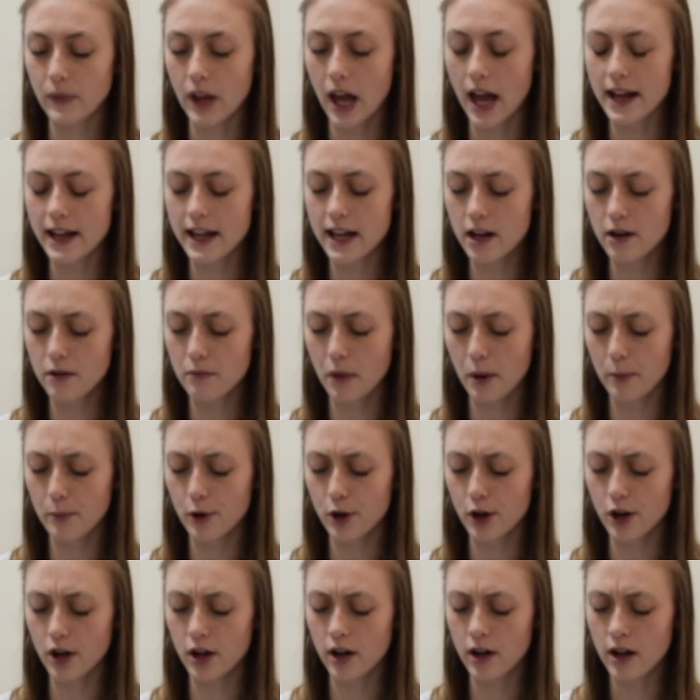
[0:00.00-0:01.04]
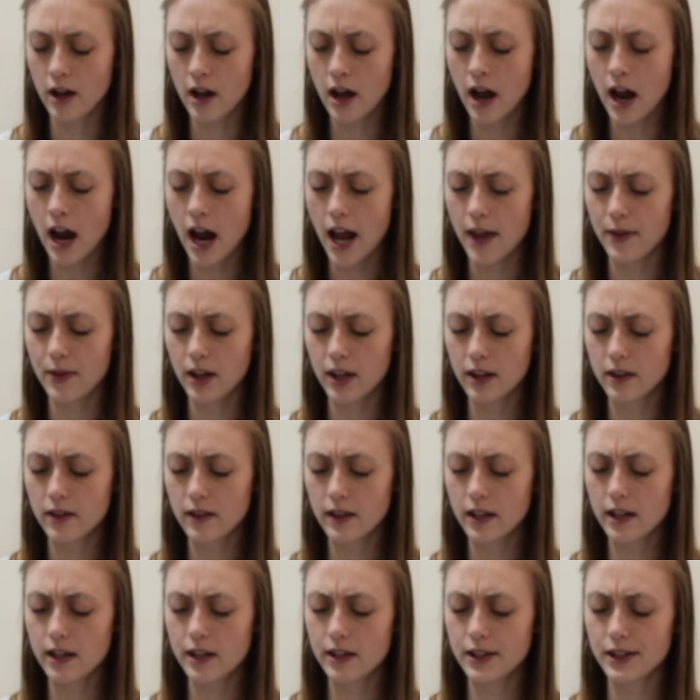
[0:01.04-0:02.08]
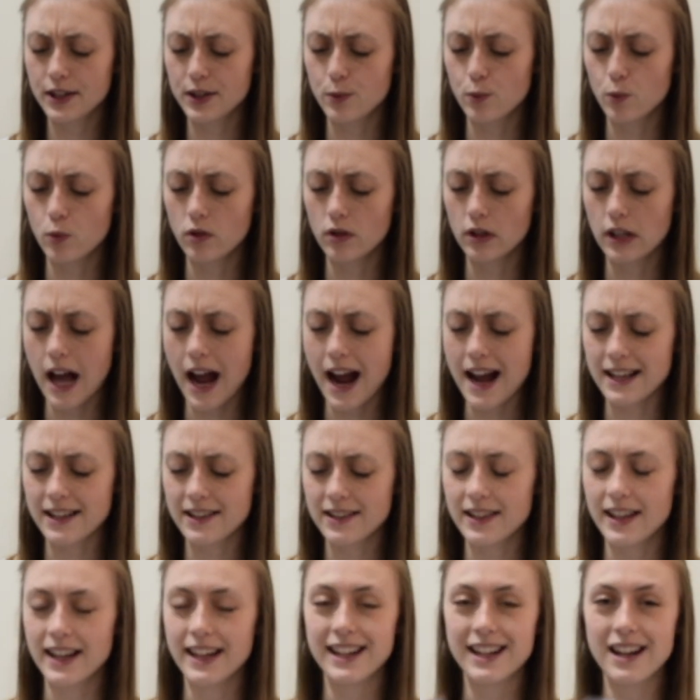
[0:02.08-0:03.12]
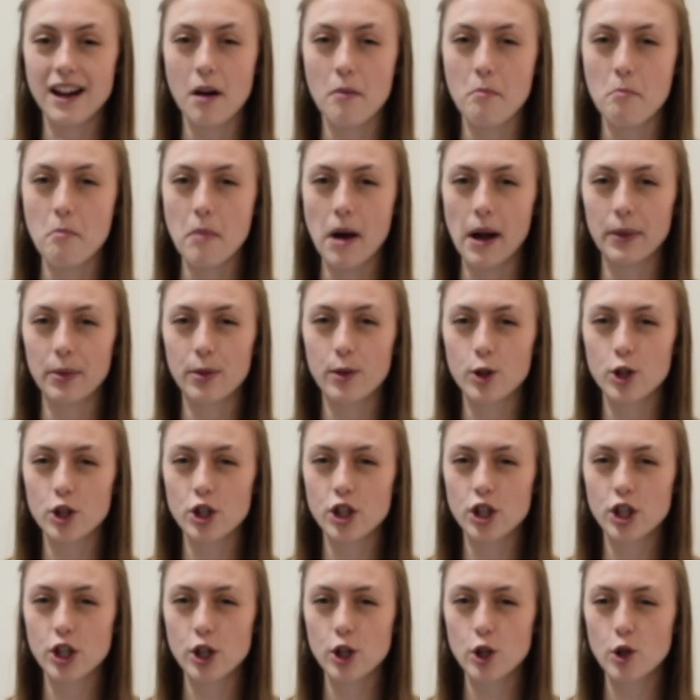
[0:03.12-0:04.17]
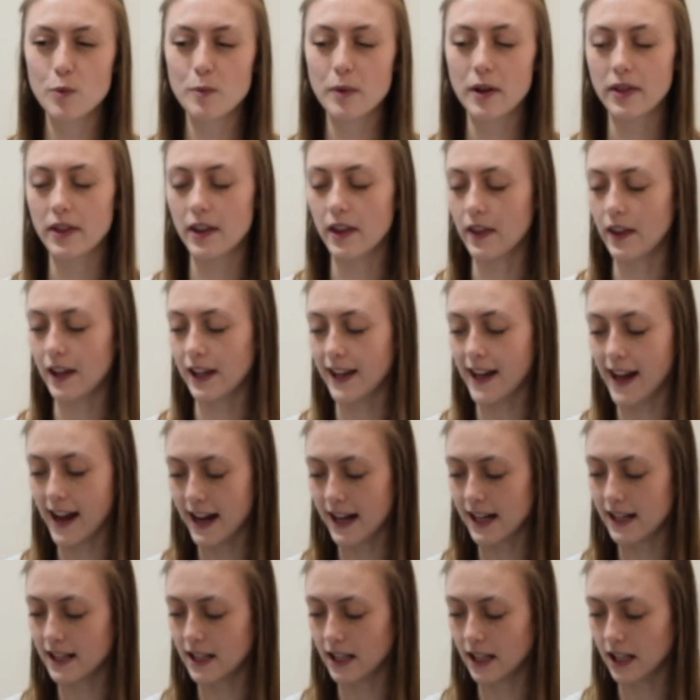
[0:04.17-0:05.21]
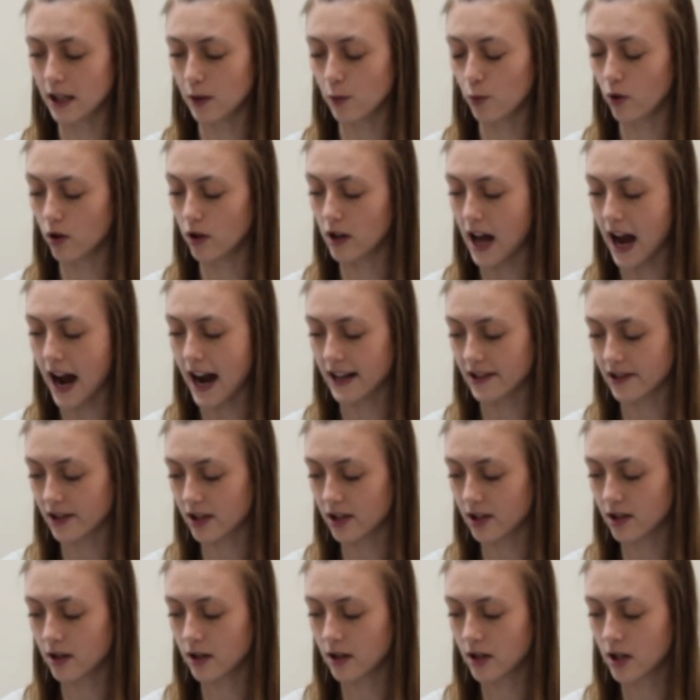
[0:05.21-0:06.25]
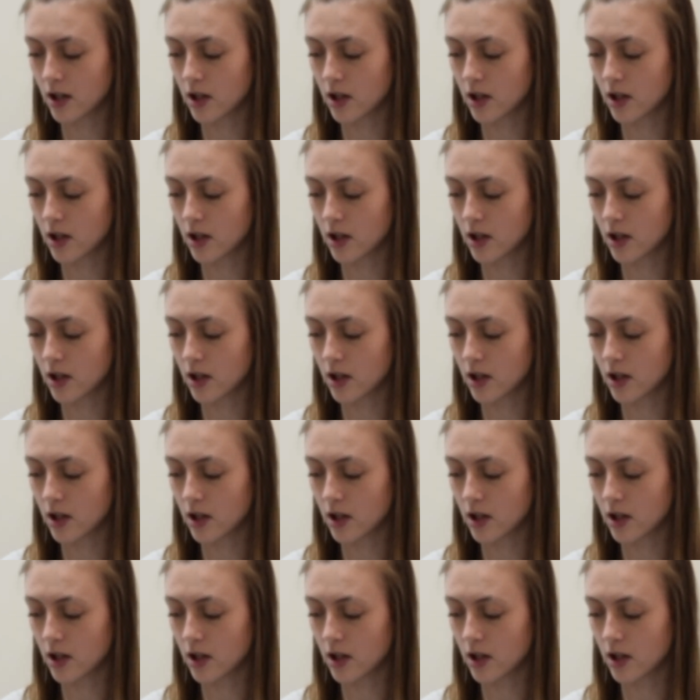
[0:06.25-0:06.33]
I can't remember. I think these will last like a month or two, but then the candy will last